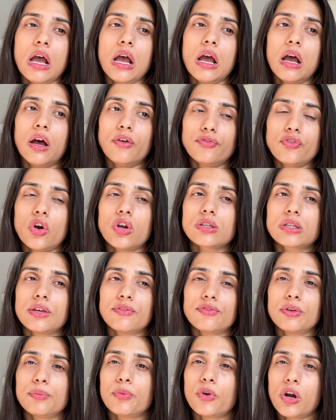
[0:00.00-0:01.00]
Of course,
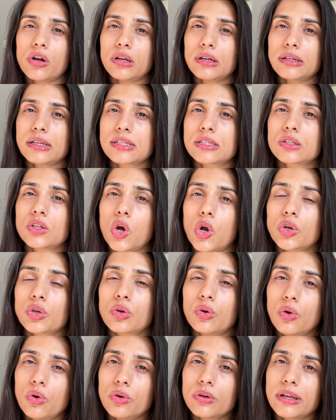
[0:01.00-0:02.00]
if the product is not
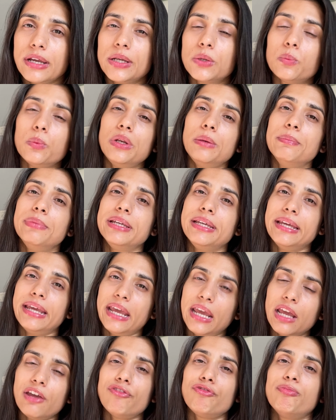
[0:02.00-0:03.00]
good, it will
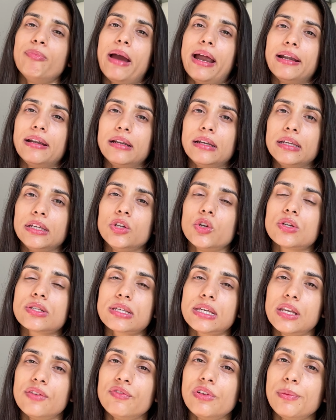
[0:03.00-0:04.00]
behave badly. Your
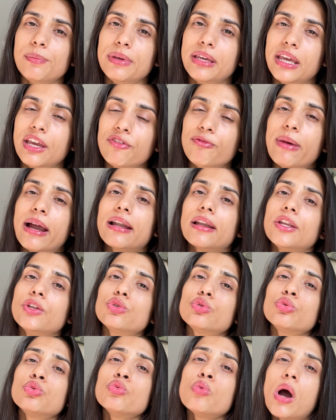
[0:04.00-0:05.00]
skin will behave badly
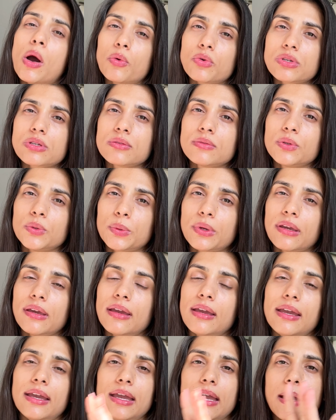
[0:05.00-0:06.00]
throughout, okay?
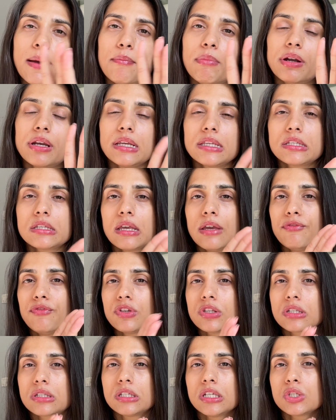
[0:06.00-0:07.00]
But if
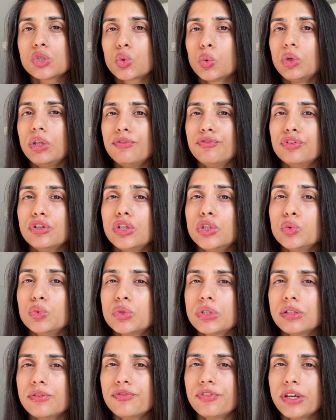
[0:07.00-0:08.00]
it's just only for the
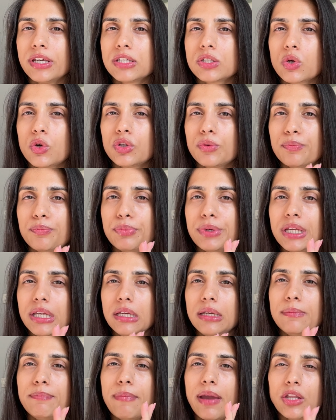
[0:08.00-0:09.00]
luteal phase or the
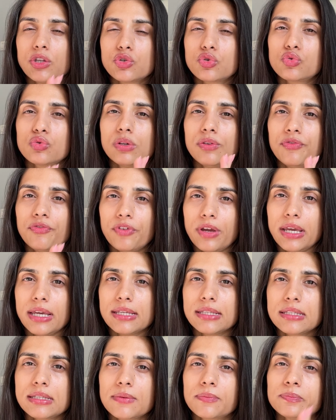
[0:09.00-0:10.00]
pre-menstrual
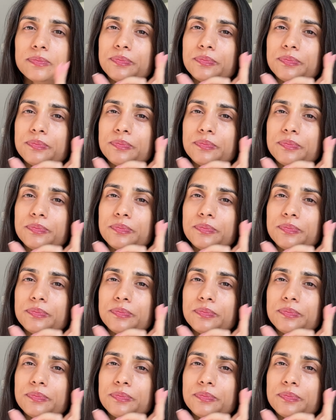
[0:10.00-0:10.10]
phase,